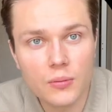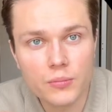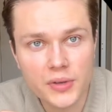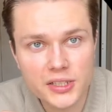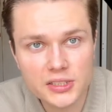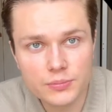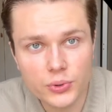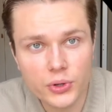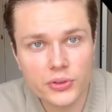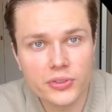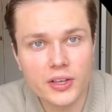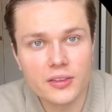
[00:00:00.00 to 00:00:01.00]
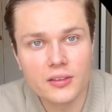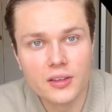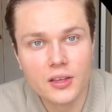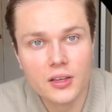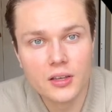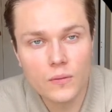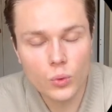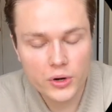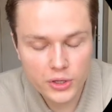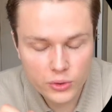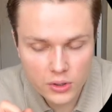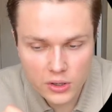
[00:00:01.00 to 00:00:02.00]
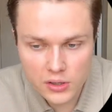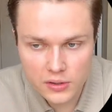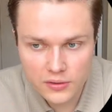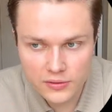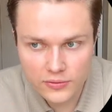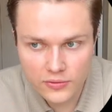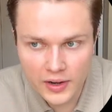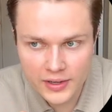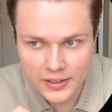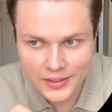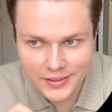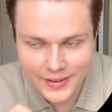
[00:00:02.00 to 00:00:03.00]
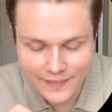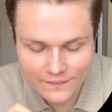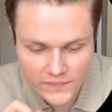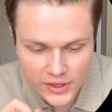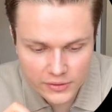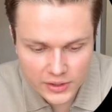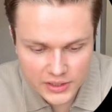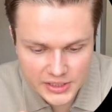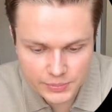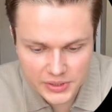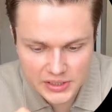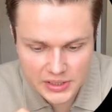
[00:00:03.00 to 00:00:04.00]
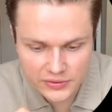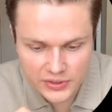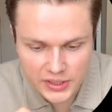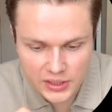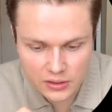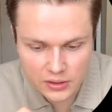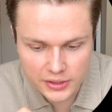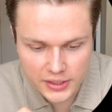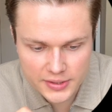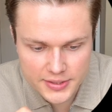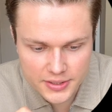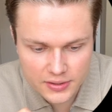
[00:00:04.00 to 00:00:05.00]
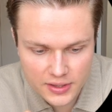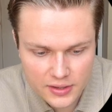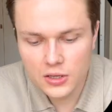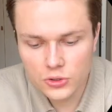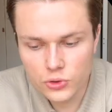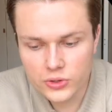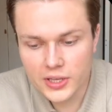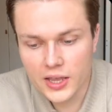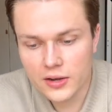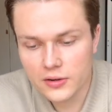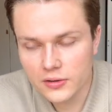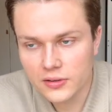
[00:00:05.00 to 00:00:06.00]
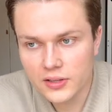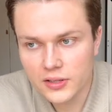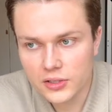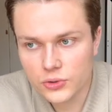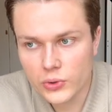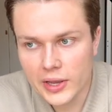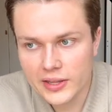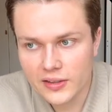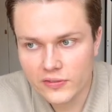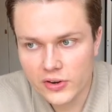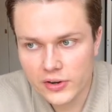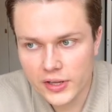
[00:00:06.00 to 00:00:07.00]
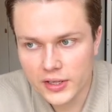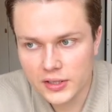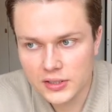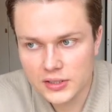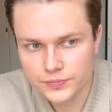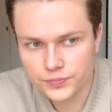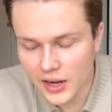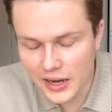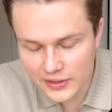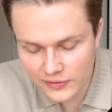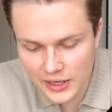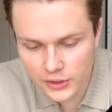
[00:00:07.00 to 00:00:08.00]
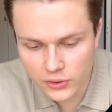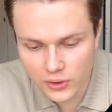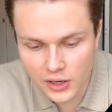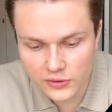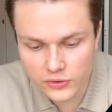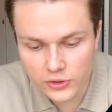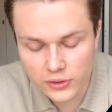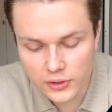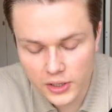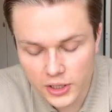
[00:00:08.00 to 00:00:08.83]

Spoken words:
makes the point that when you are finding a very specific audience, you can create a very high value offer